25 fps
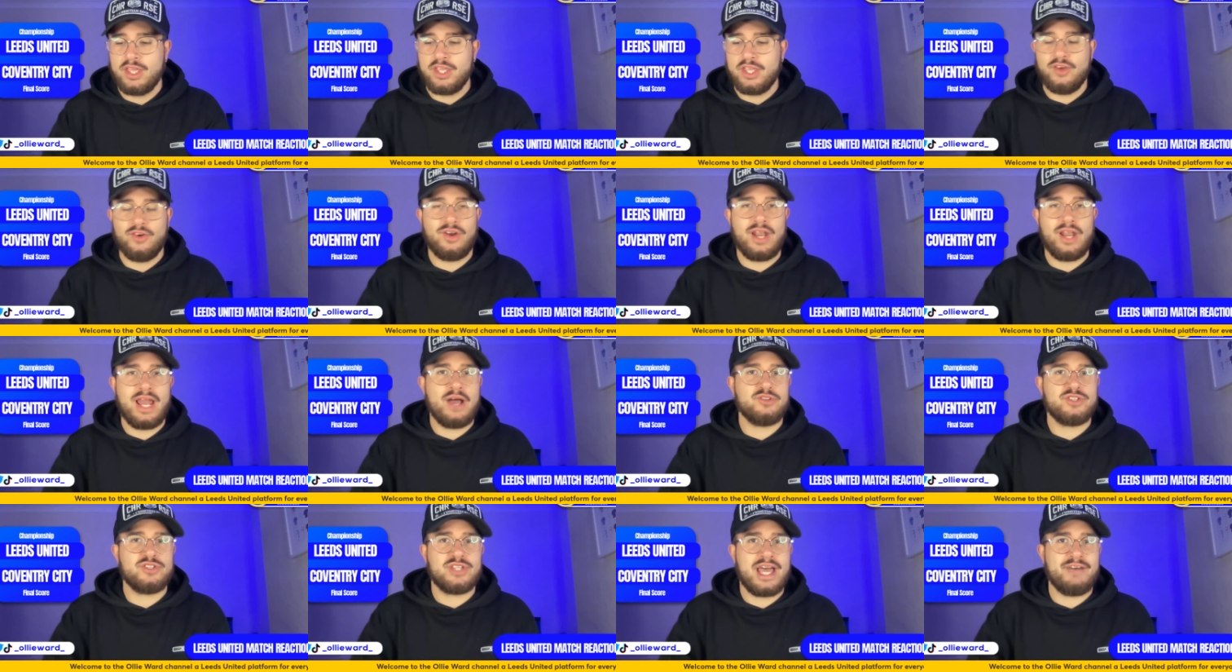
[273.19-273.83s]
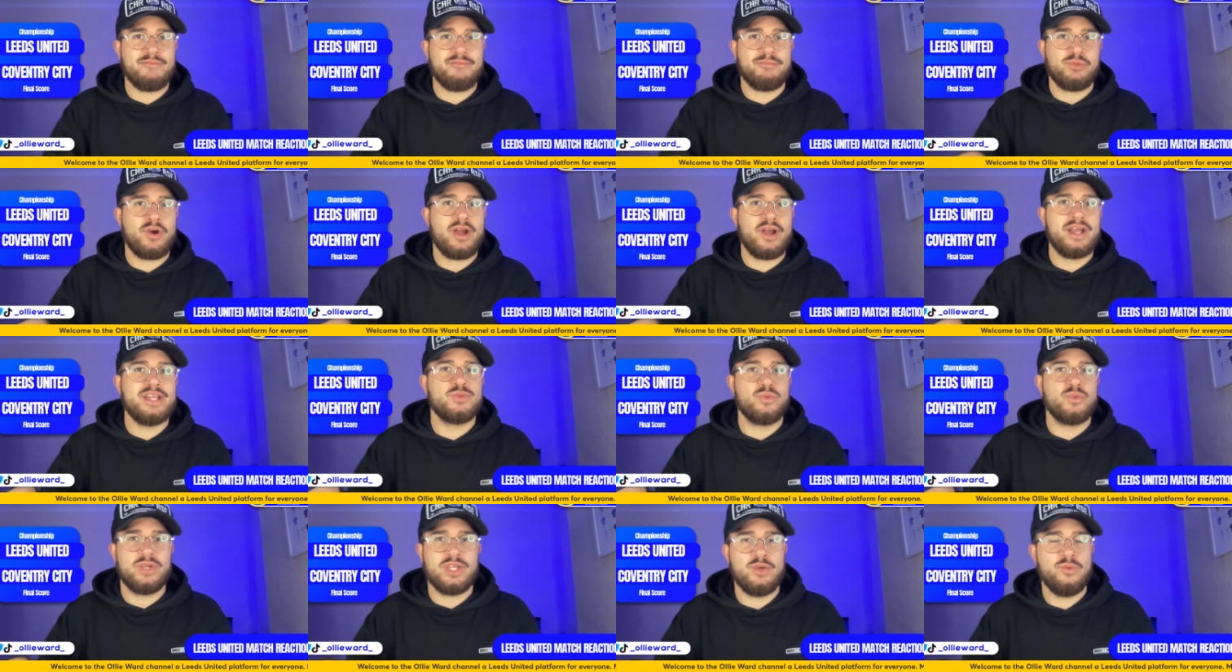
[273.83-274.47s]
You're allowed to have
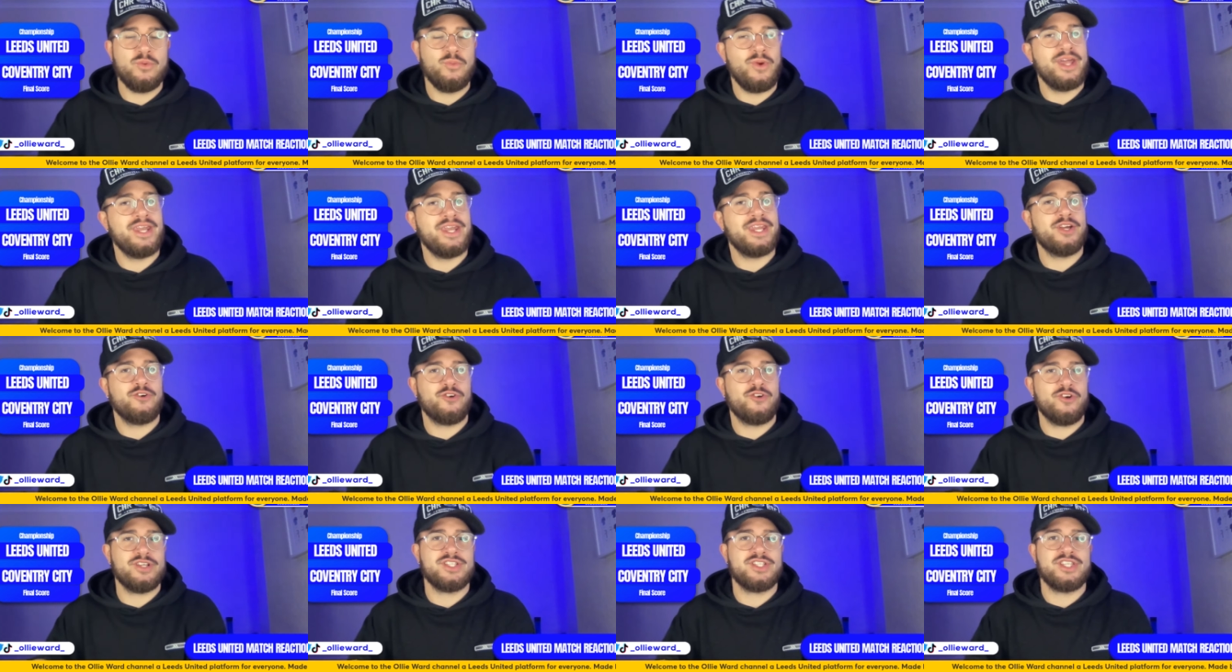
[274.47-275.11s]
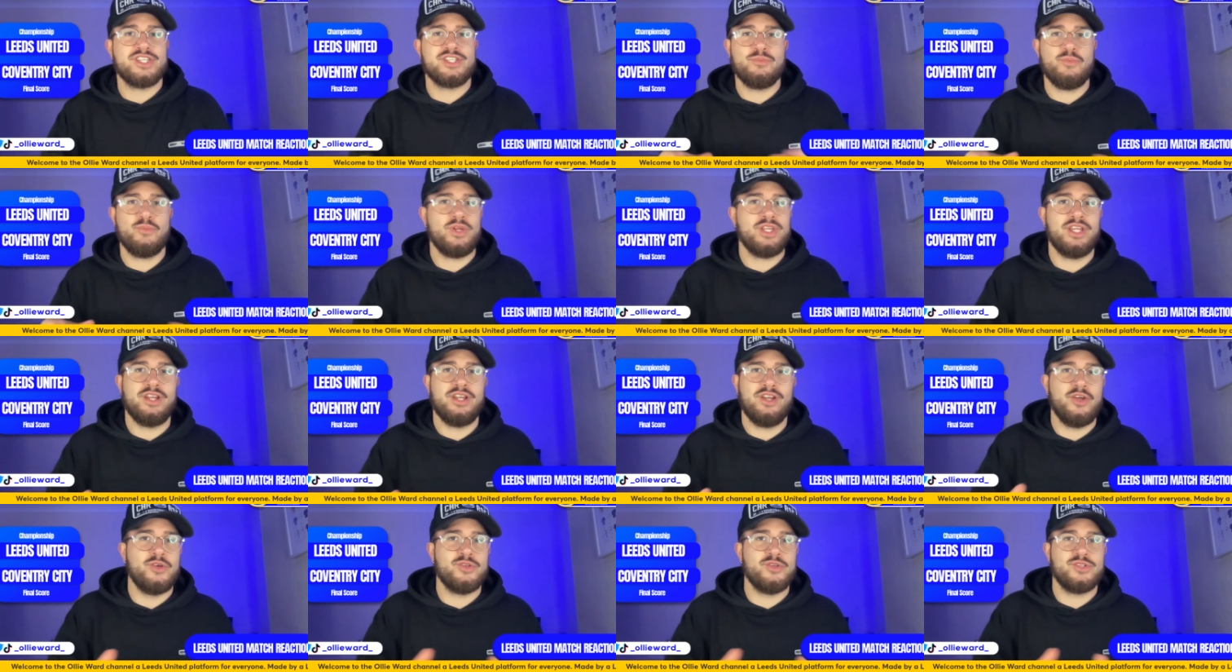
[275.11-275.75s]
praise when you win and criticism when
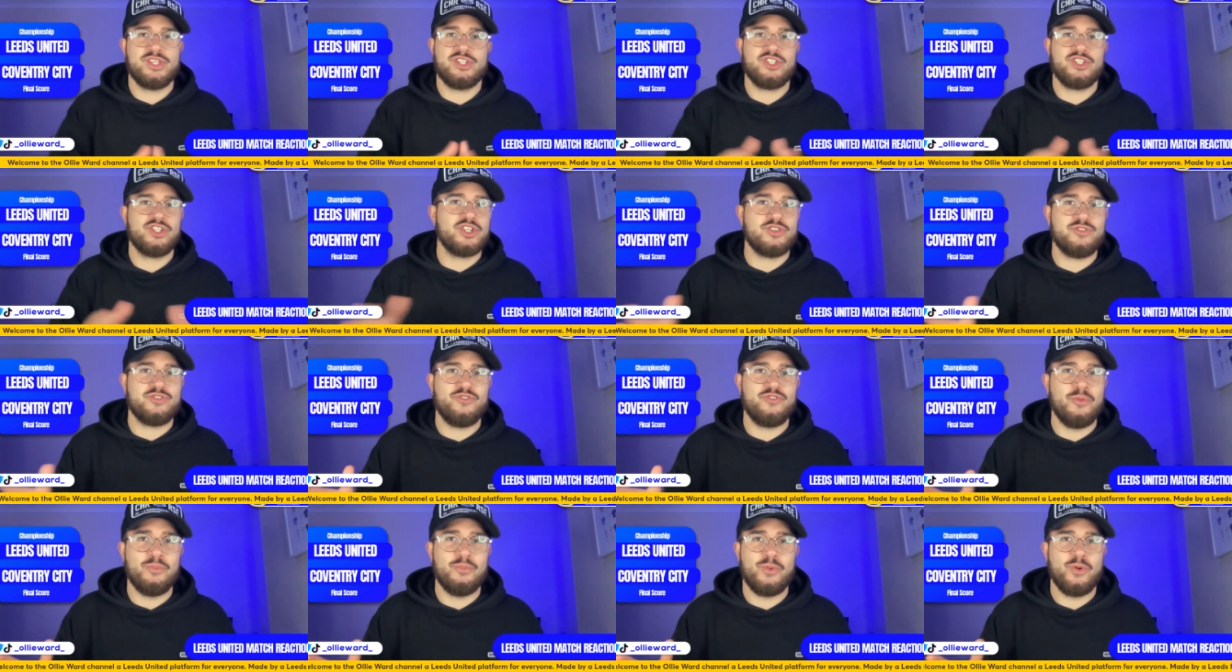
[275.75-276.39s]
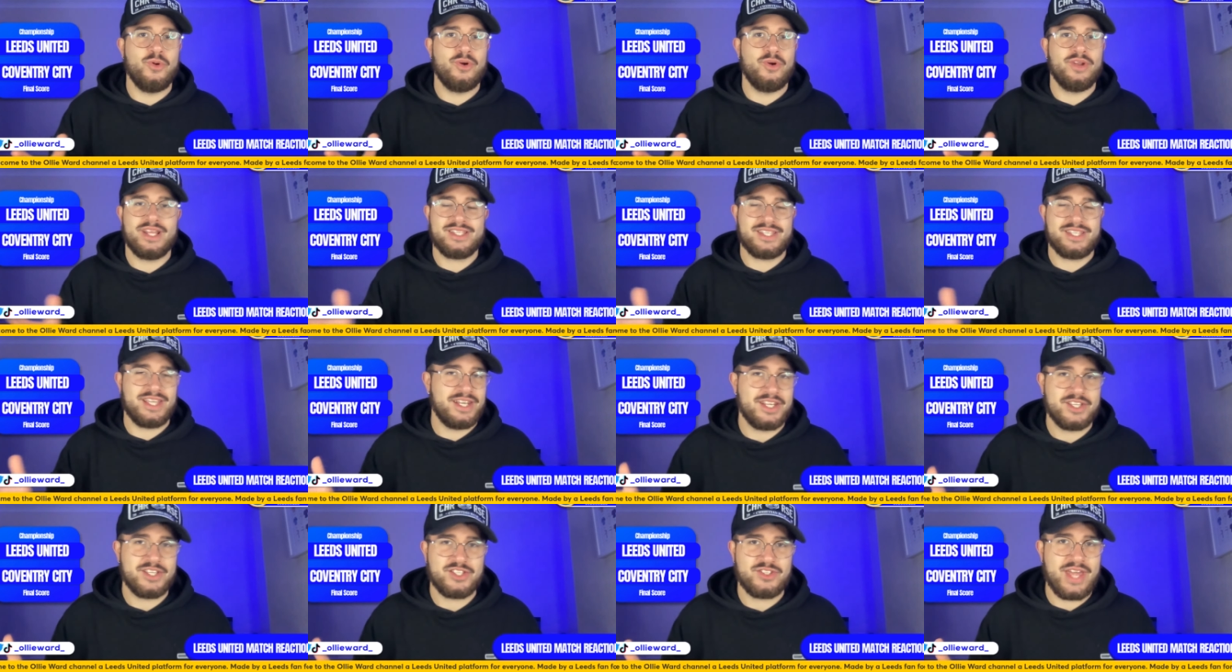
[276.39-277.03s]
you lose. It's just football, and that's
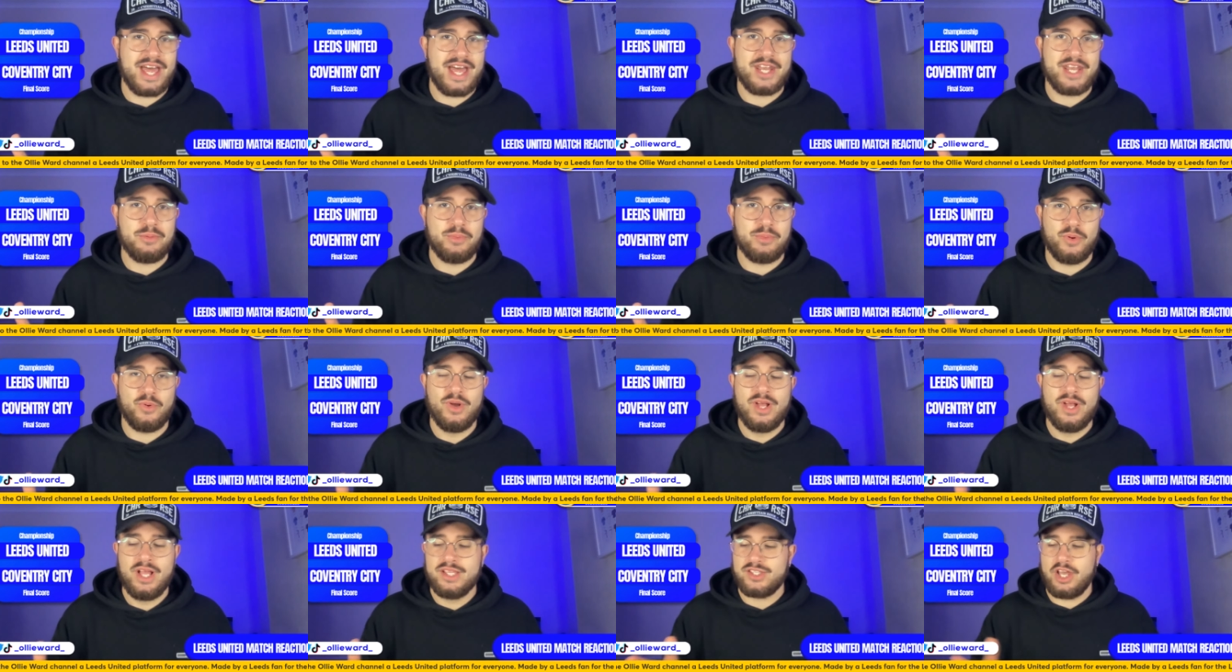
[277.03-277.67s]
understandable.